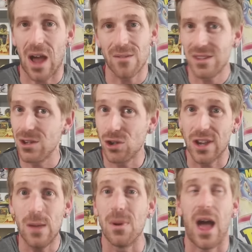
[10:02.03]
Obviously, you should
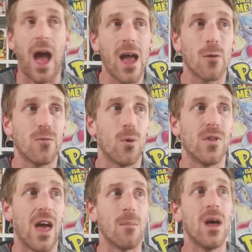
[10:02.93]
keep an eye out for
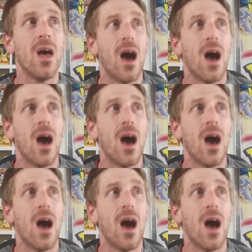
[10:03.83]
them.